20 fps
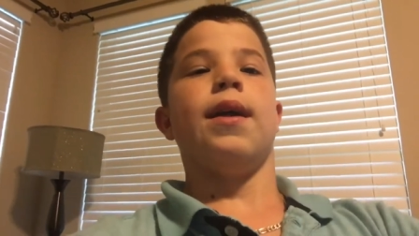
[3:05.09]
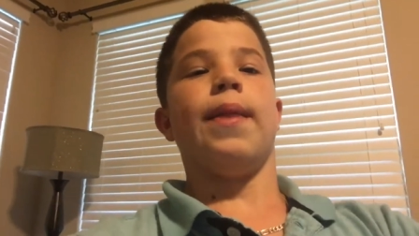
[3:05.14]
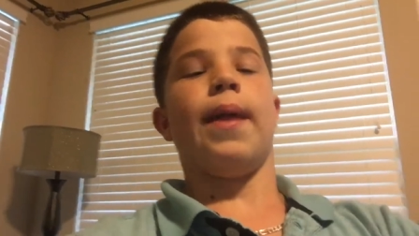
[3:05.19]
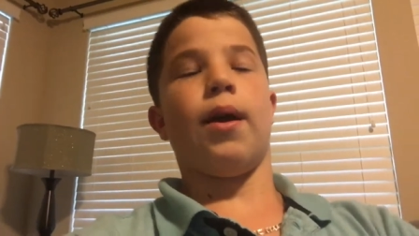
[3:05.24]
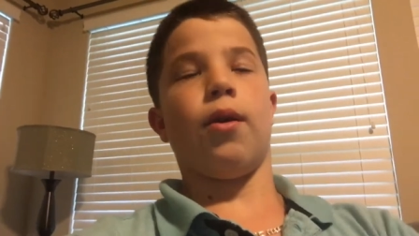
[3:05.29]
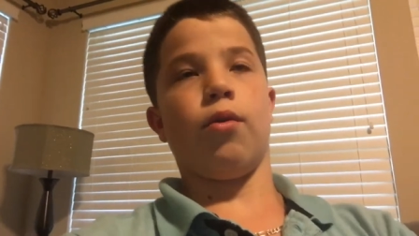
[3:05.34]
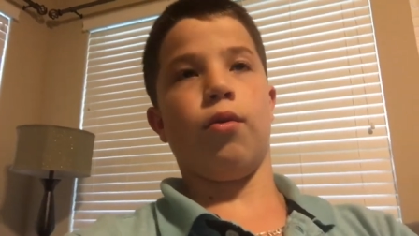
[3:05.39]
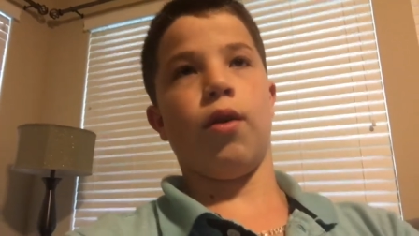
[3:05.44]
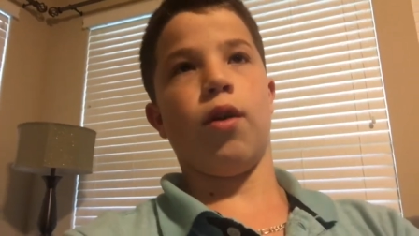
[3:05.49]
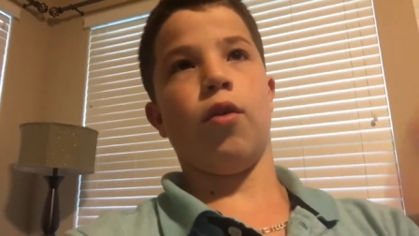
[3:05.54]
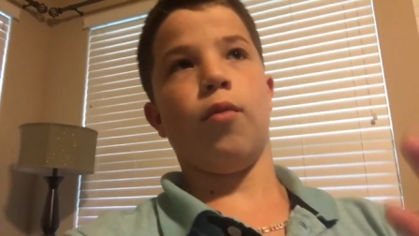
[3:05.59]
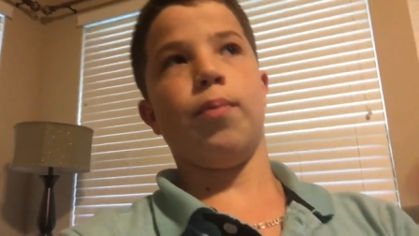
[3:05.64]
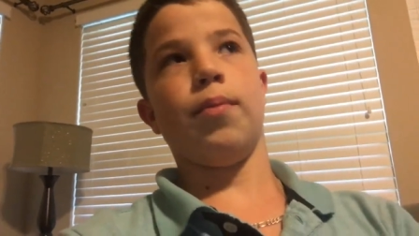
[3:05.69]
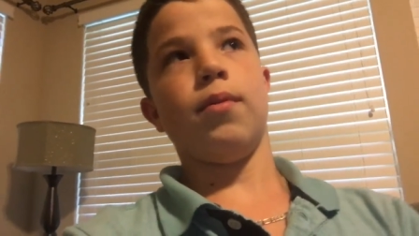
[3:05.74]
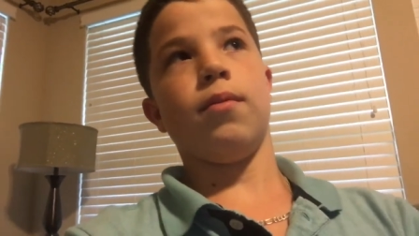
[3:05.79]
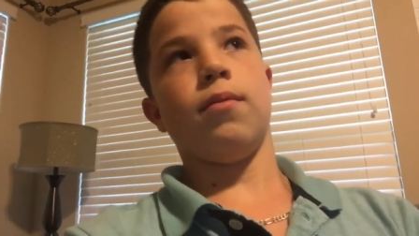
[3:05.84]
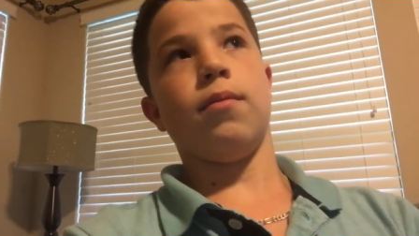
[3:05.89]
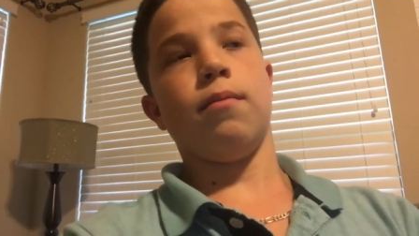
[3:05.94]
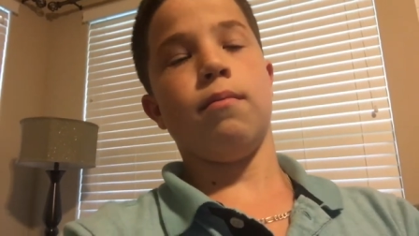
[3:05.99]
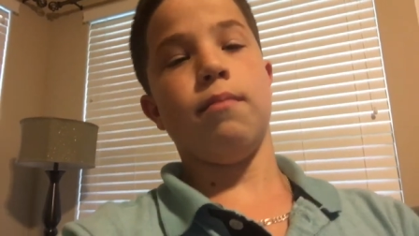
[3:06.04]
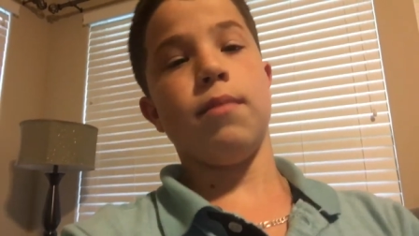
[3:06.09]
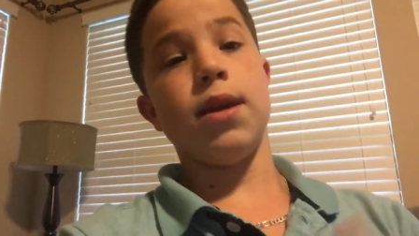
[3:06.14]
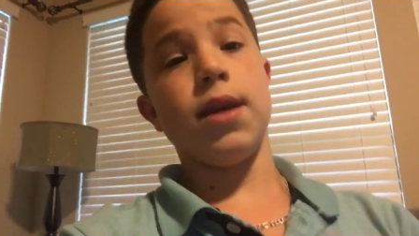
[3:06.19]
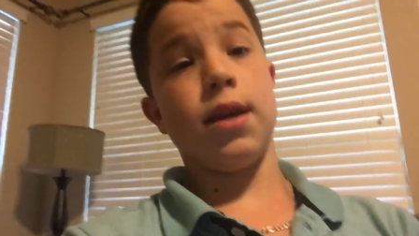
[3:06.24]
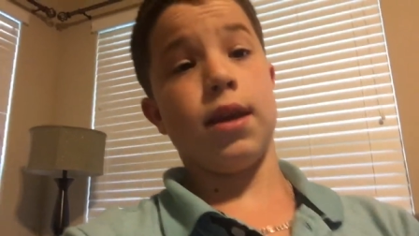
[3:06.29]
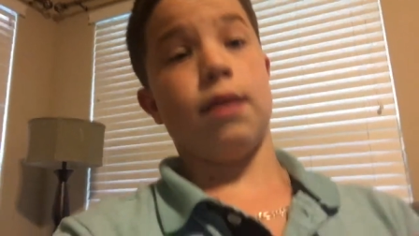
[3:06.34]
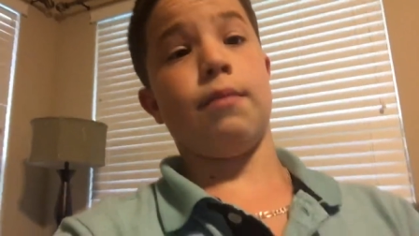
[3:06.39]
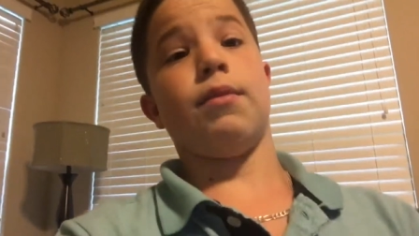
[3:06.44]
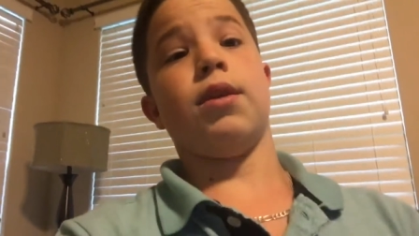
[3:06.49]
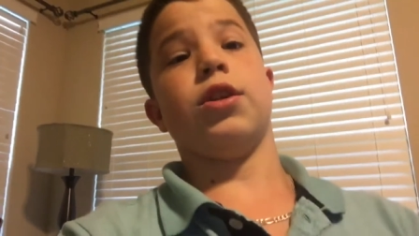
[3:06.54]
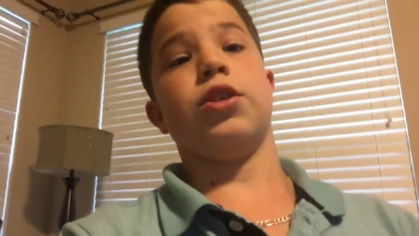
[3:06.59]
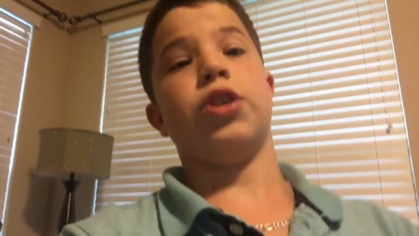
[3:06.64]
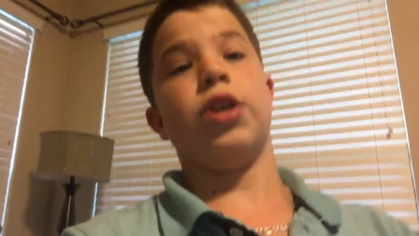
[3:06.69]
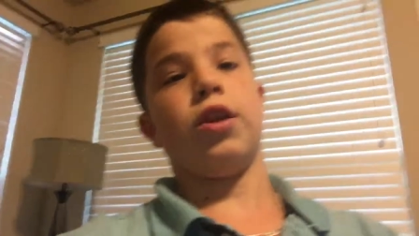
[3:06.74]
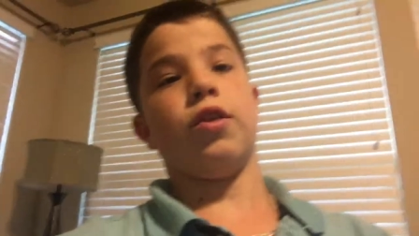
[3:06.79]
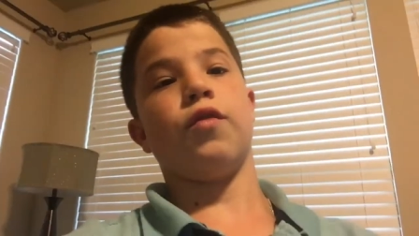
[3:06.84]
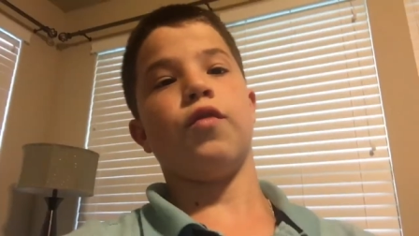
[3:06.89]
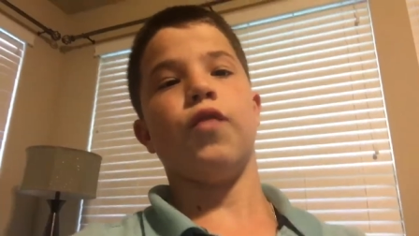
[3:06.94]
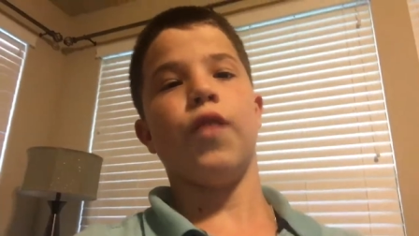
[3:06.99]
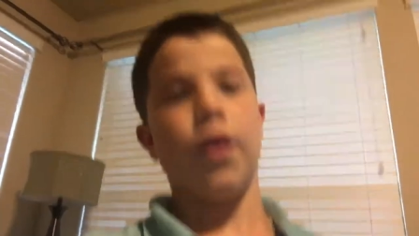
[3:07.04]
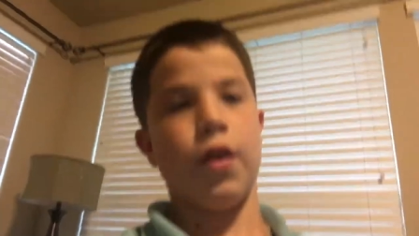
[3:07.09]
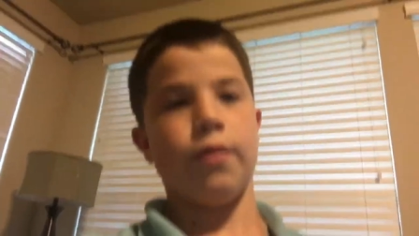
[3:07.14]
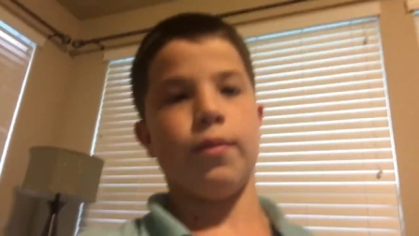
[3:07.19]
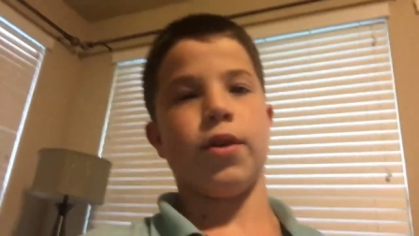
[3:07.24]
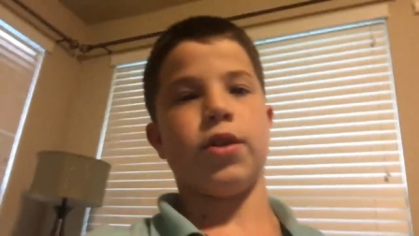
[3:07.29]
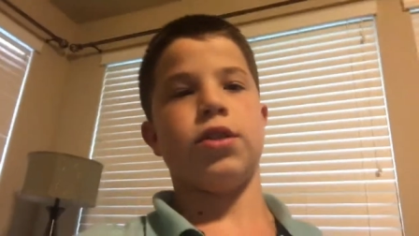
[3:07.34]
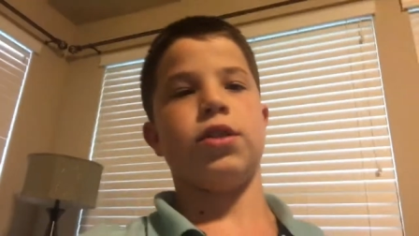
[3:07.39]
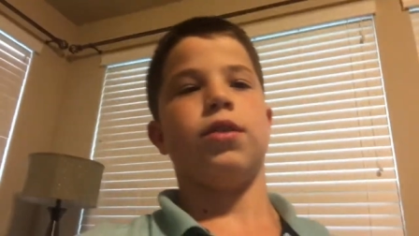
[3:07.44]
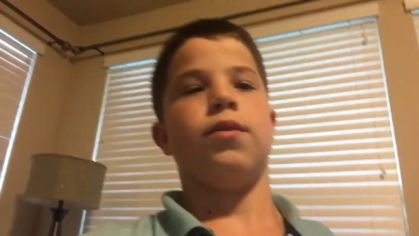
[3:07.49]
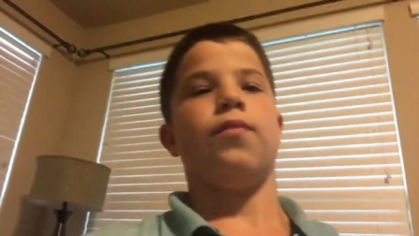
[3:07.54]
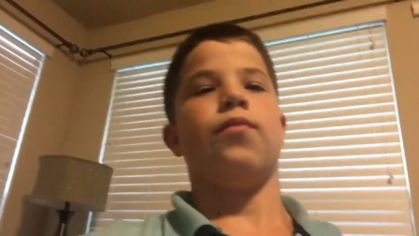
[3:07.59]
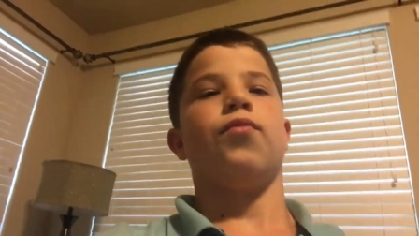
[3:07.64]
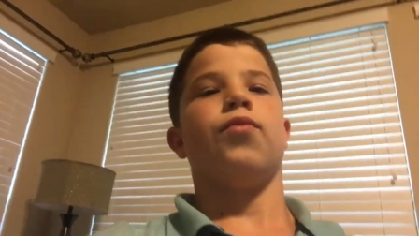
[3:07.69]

That'll help me and my channel very much.